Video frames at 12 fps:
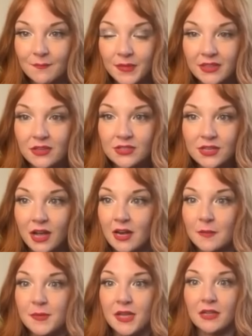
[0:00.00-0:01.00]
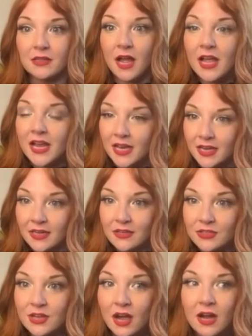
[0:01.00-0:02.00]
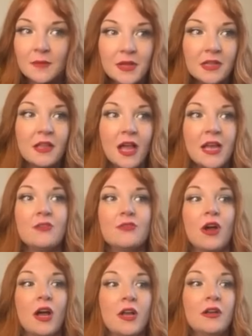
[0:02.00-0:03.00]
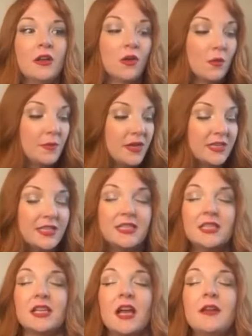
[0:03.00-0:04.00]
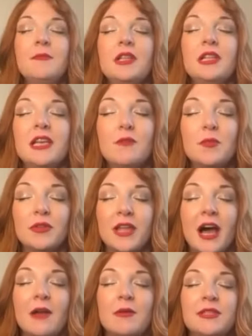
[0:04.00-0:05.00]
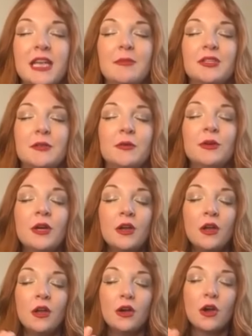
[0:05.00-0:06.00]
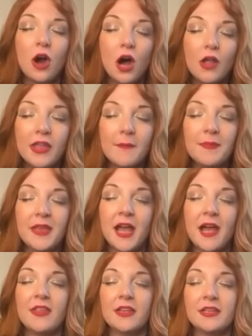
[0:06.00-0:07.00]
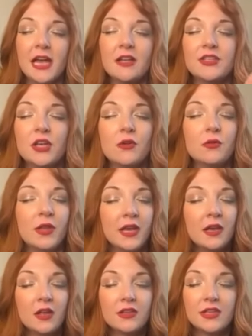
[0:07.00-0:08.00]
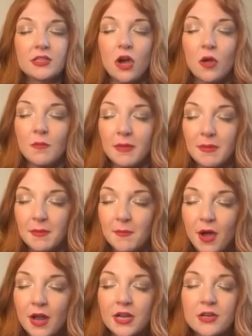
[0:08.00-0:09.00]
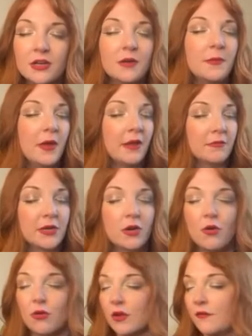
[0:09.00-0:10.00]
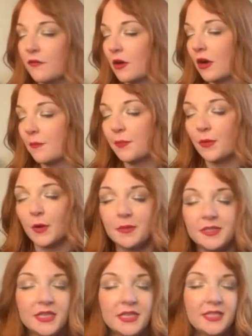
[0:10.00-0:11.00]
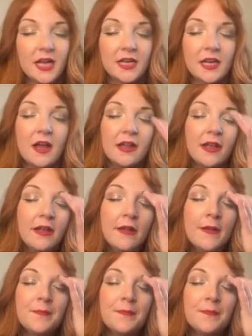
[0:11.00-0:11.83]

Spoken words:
Like there's gotta be a line drawn because this is unbelievable that I was able to call them. They had the dial tone, like, this call may be monitored and recorded for purposes, yada, yada.